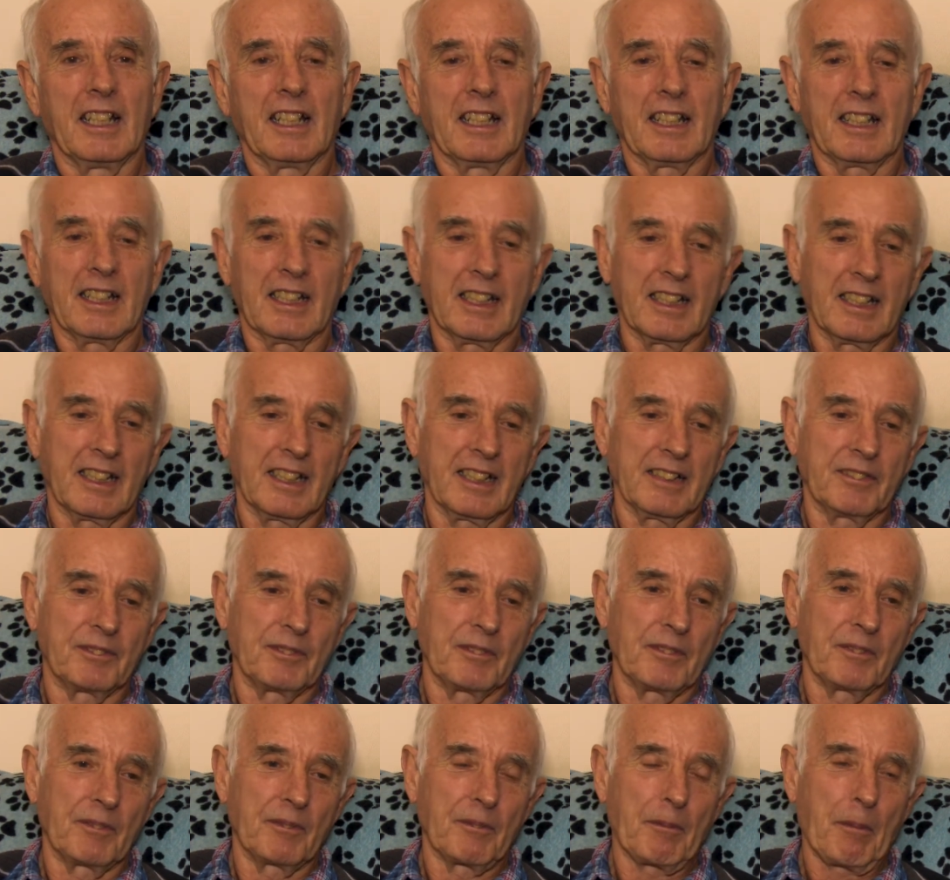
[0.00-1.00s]

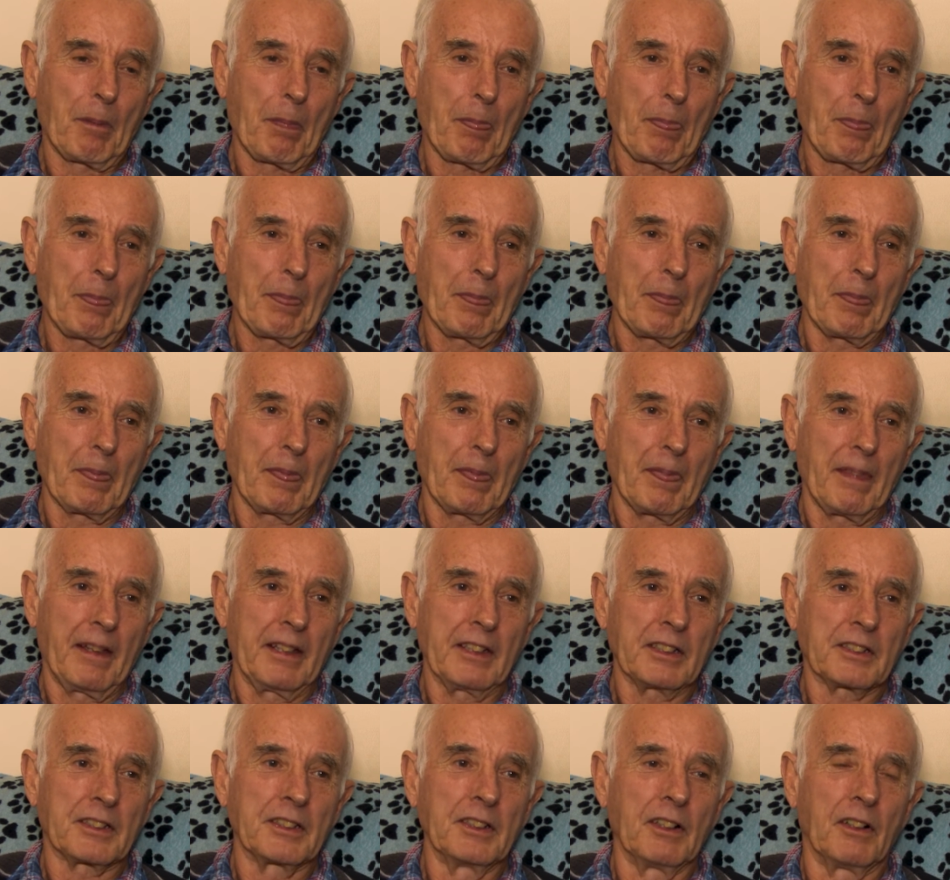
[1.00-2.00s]

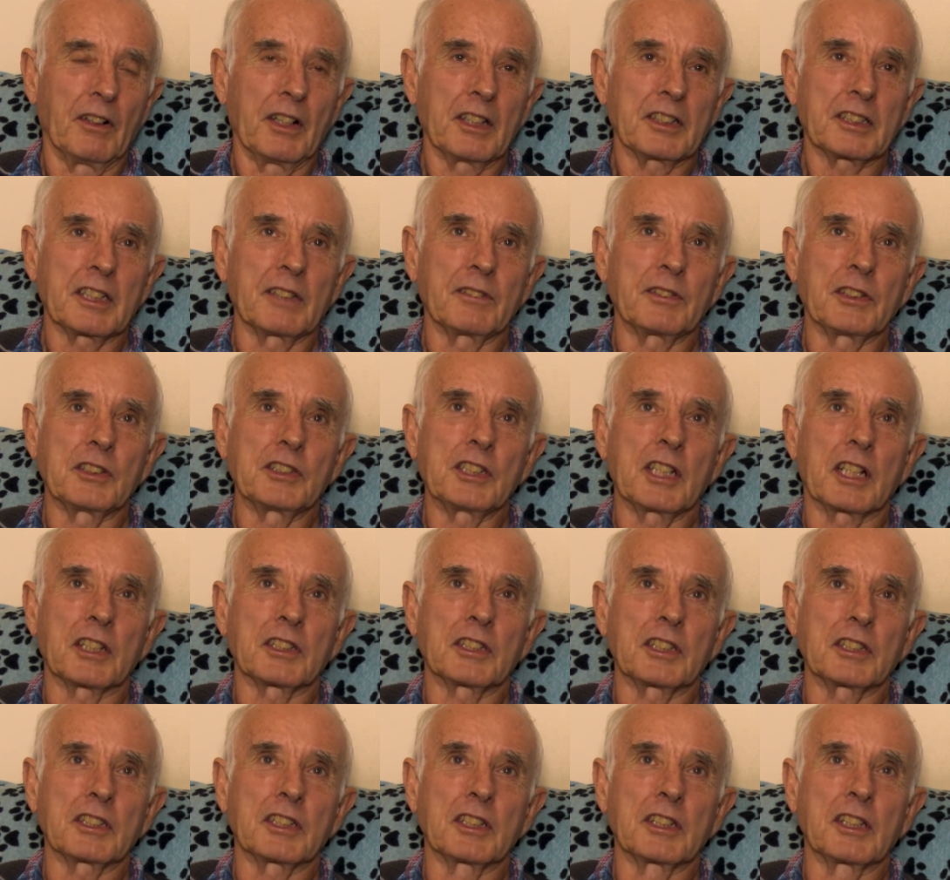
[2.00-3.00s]
It's nice if the
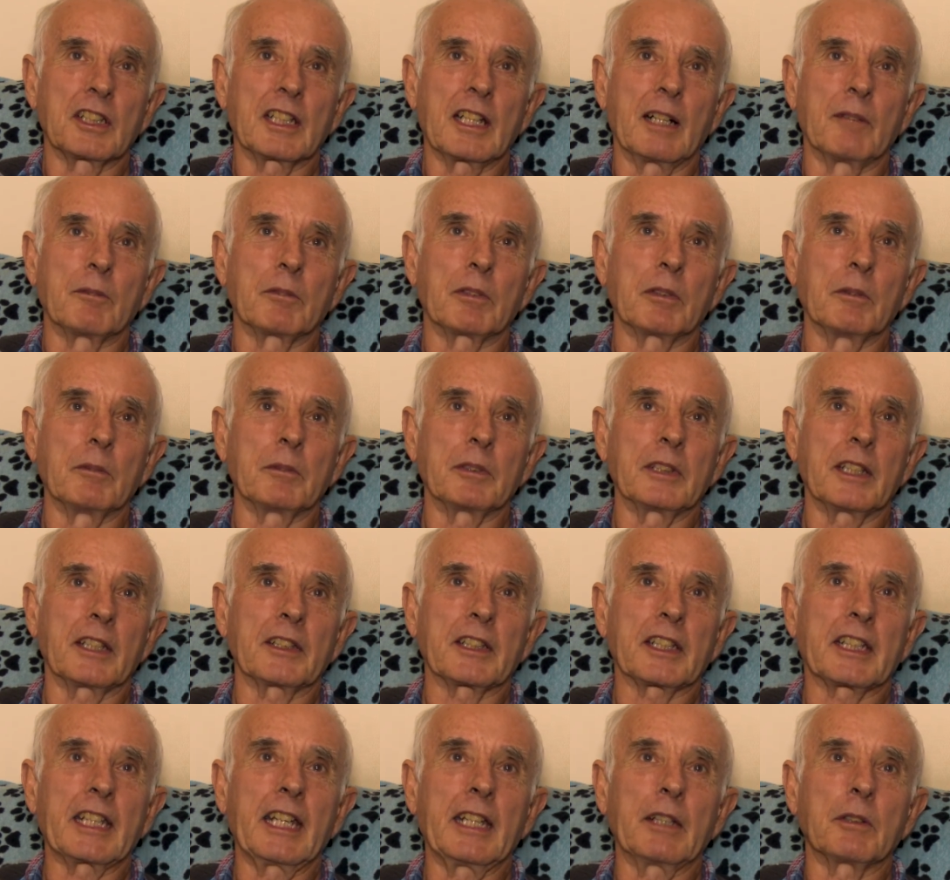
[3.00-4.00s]
judges can come from
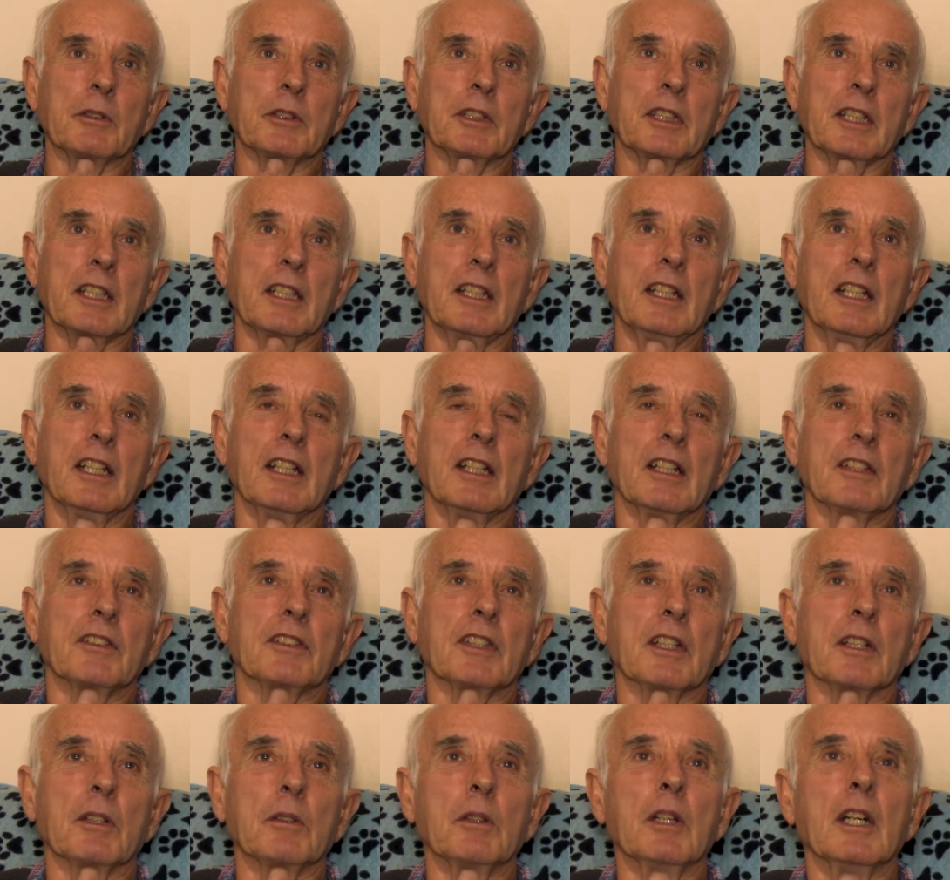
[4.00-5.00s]
another county,
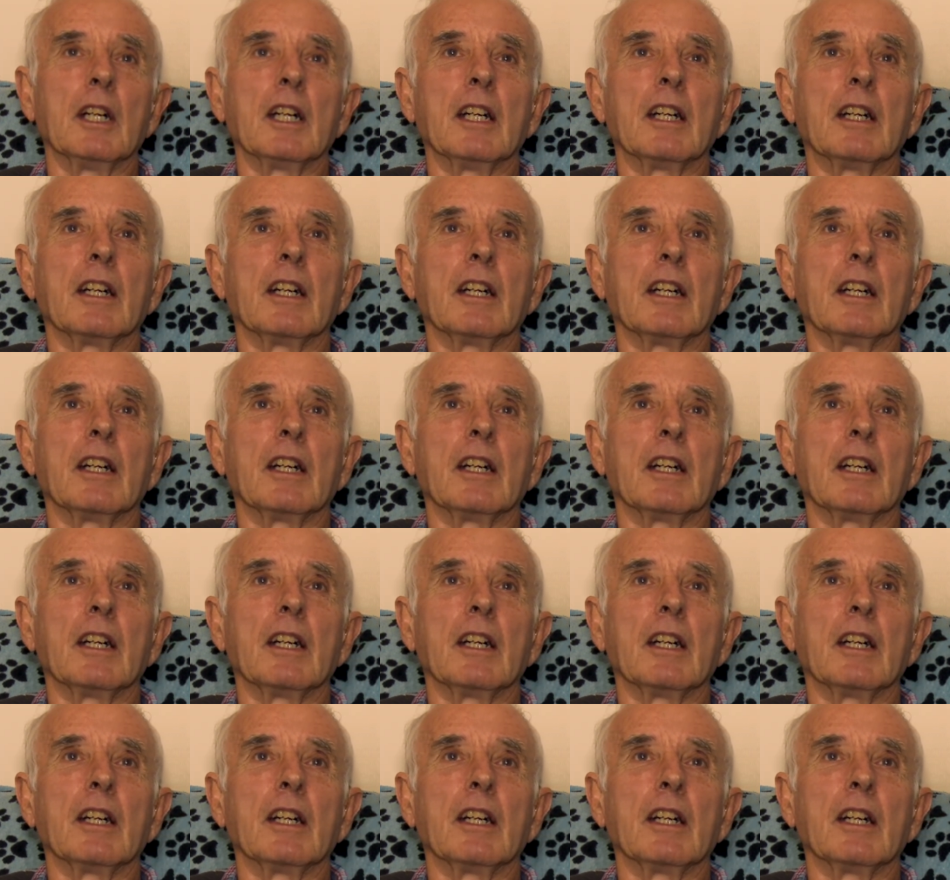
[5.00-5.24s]
so,